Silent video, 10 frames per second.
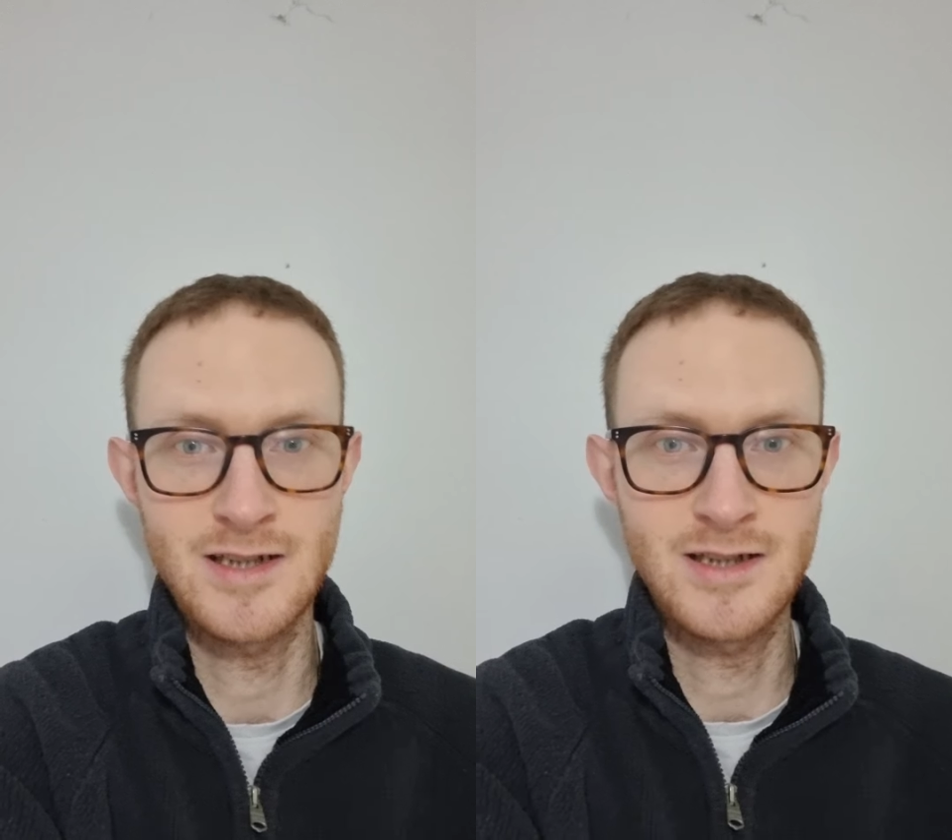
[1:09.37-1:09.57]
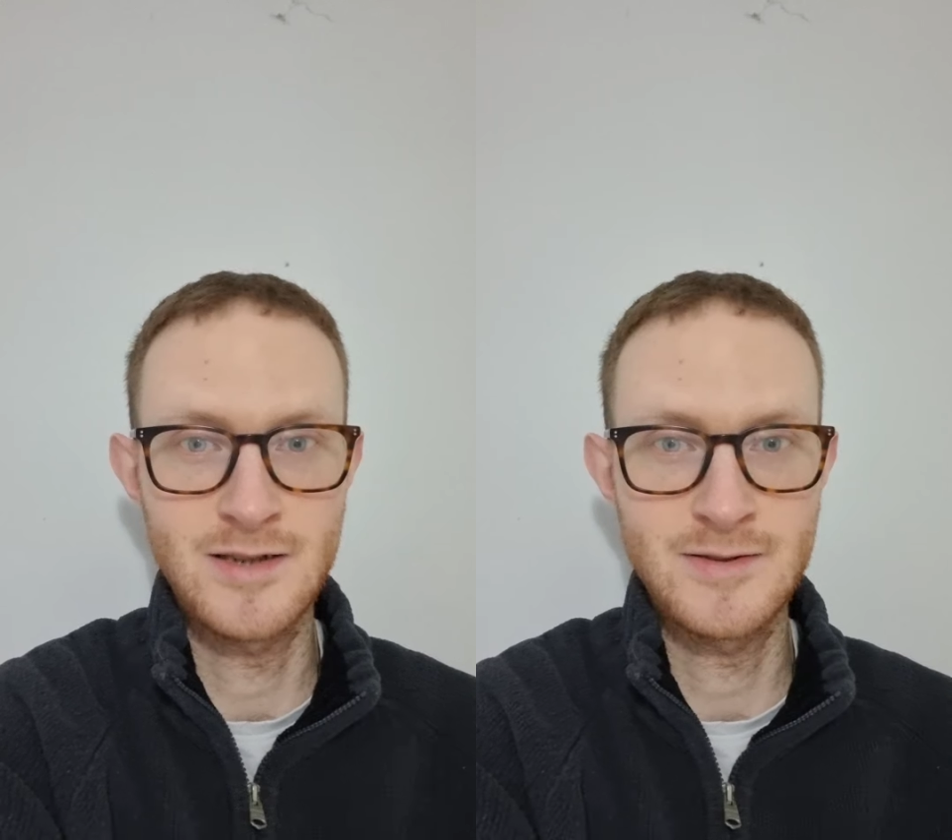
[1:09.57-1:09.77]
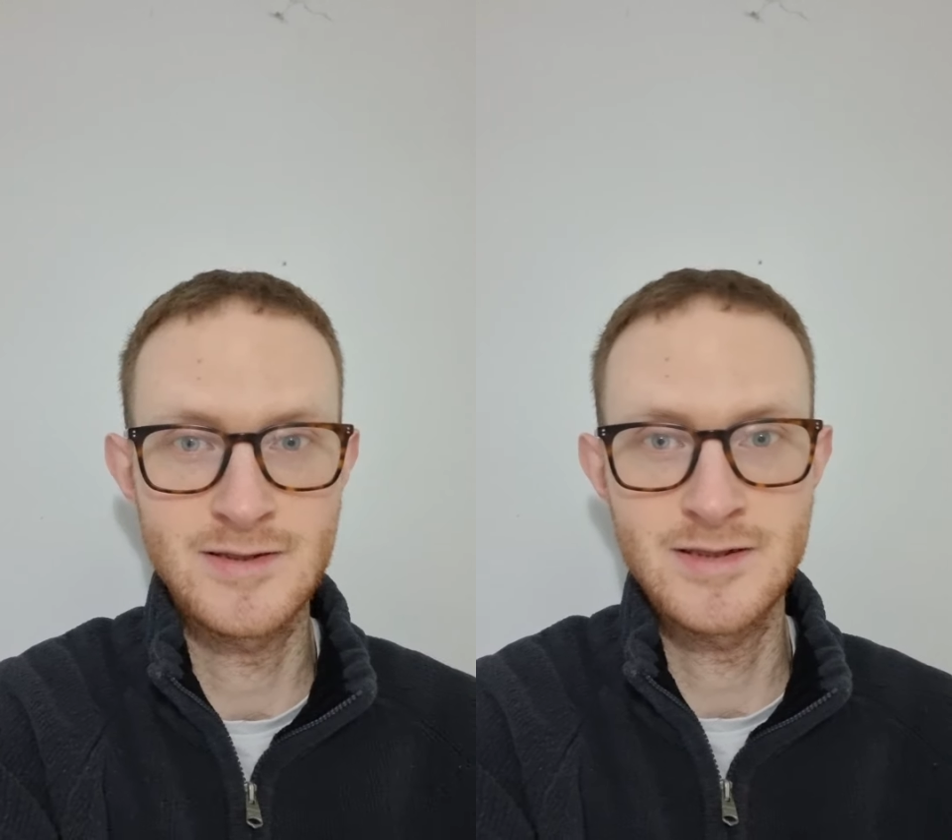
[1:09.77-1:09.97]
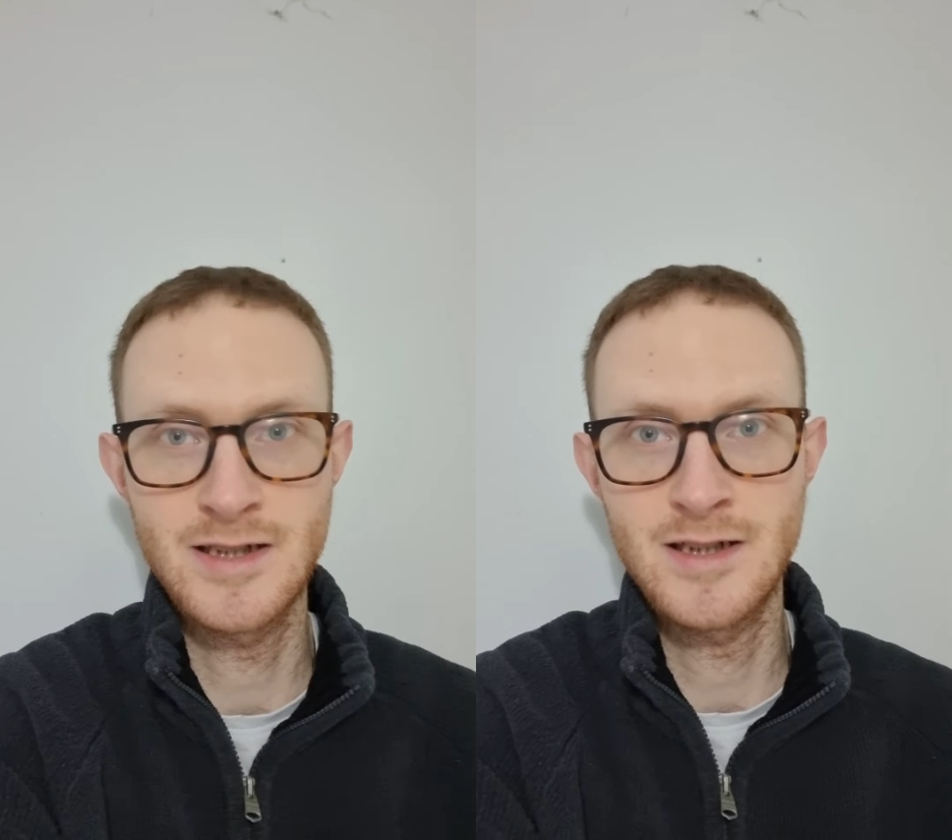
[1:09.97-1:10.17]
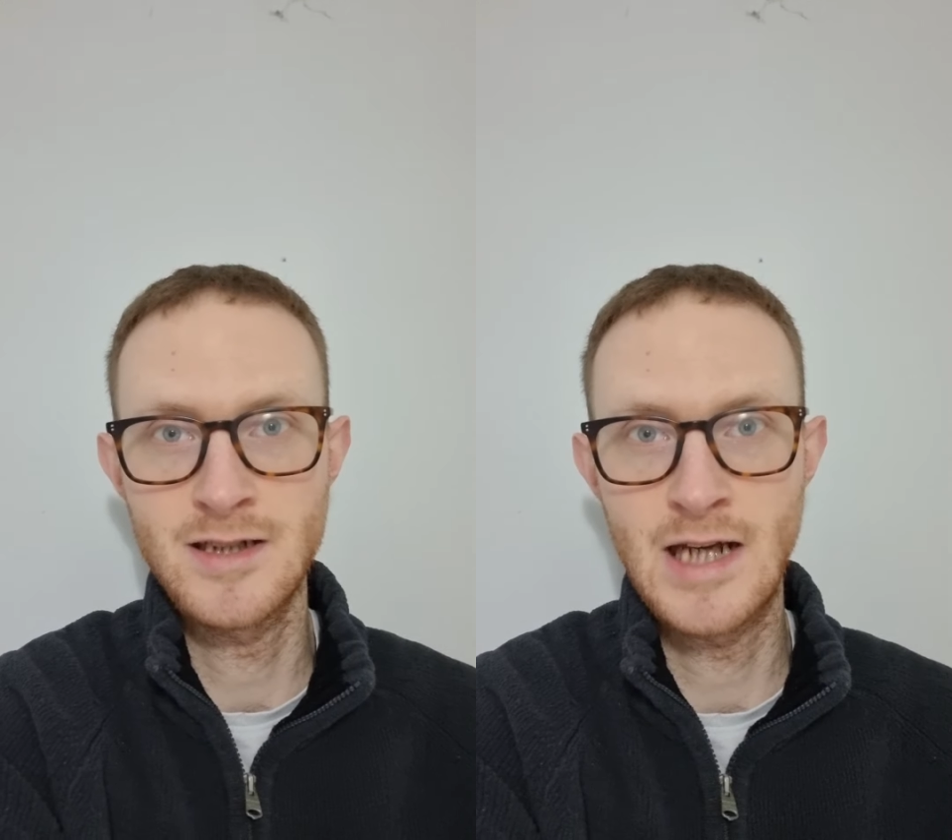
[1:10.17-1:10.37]
and
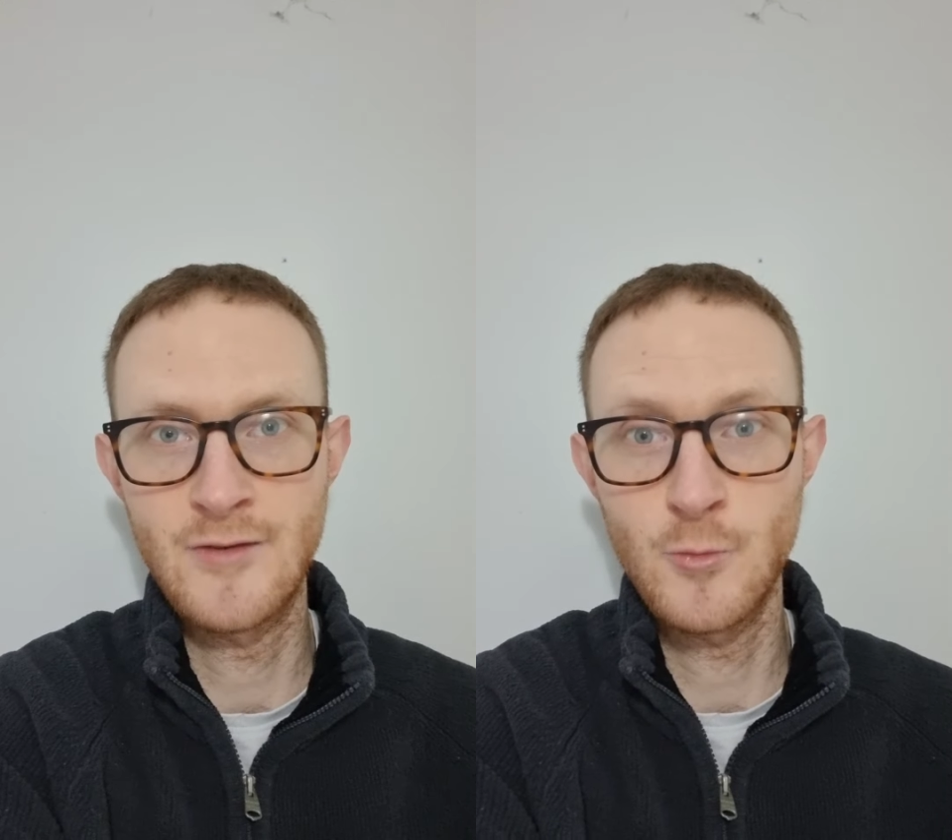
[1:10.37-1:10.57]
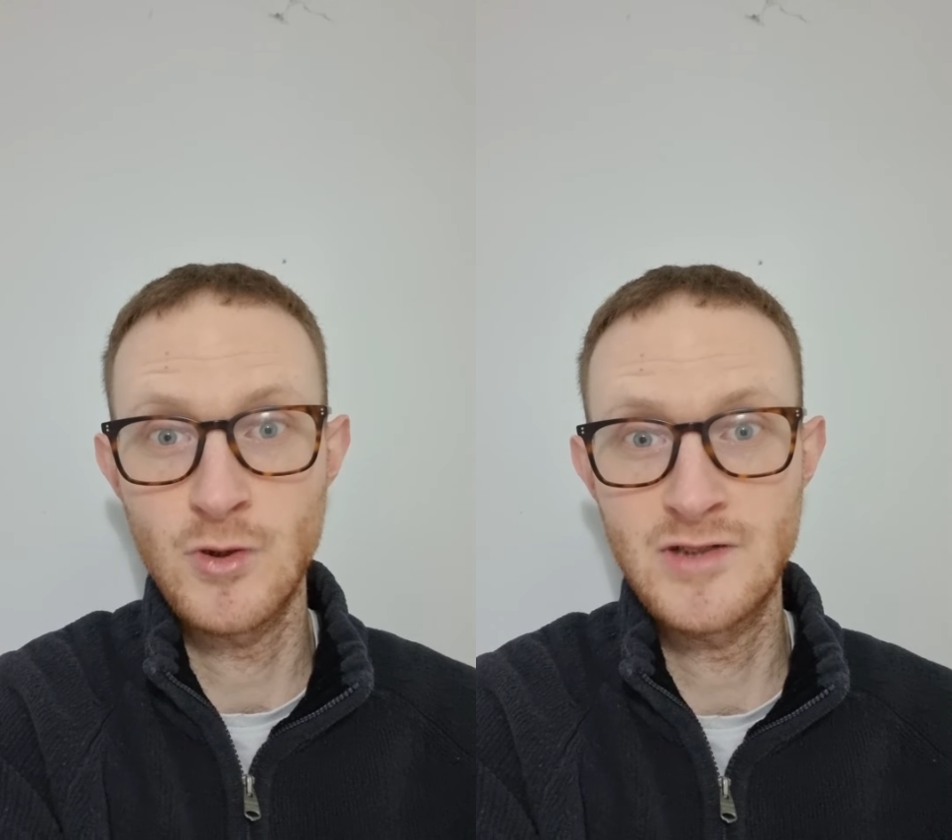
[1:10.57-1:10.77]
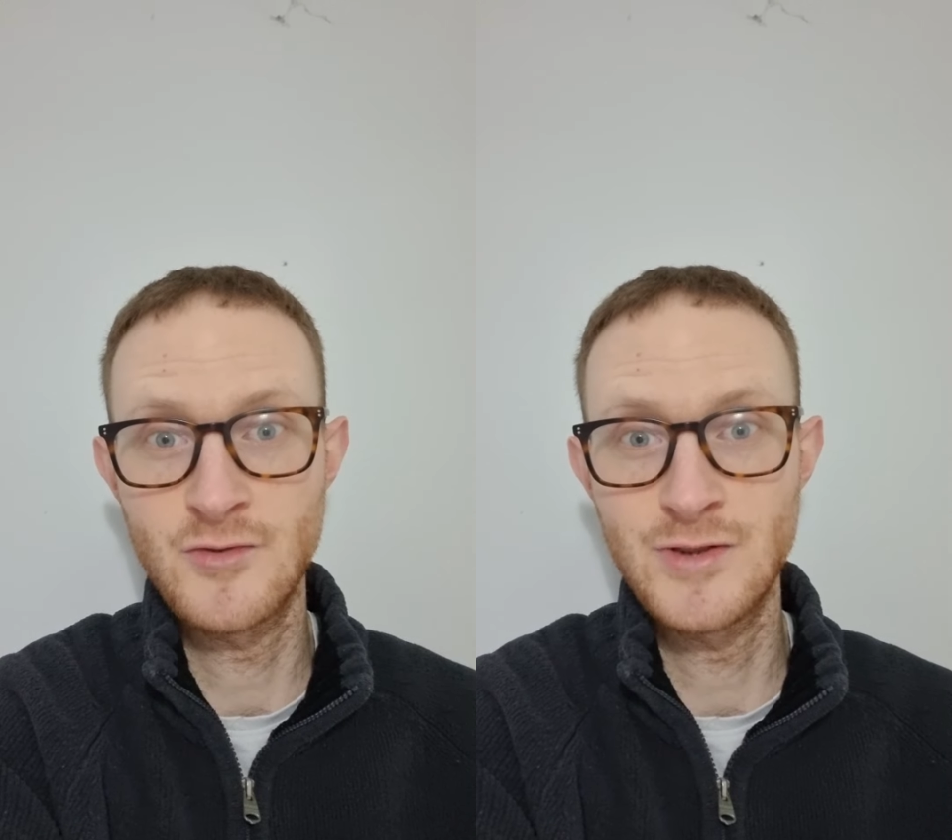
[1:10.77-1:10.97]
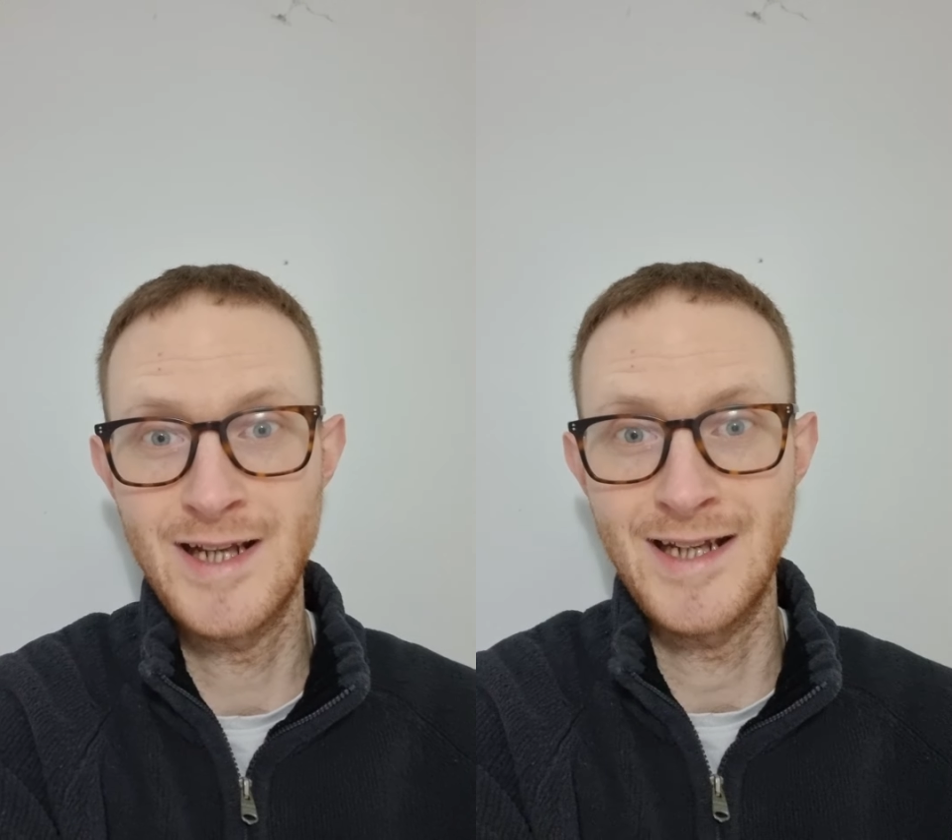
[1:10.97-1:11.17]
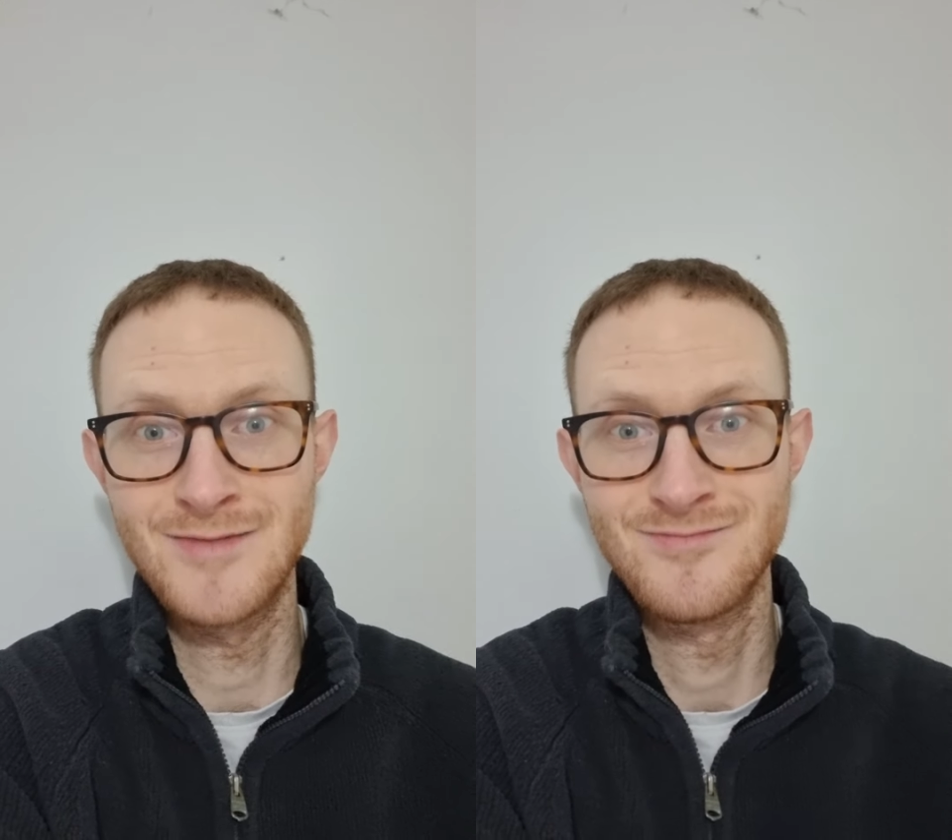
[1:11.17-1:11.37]
have a wonderful
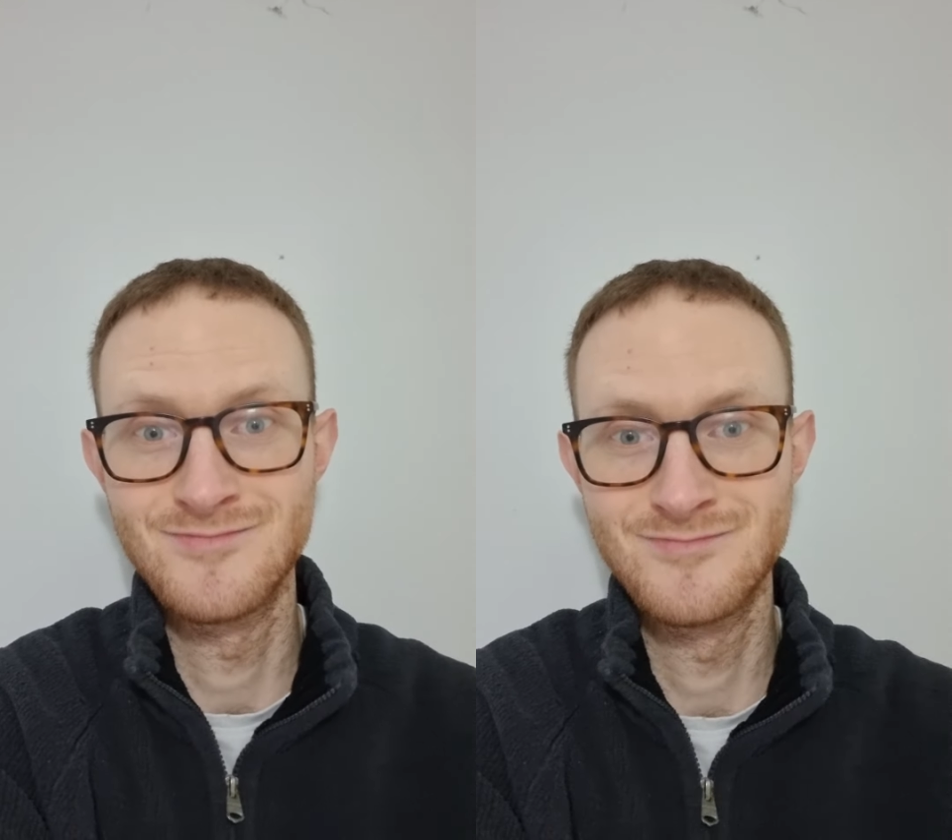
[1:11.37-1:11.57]
day.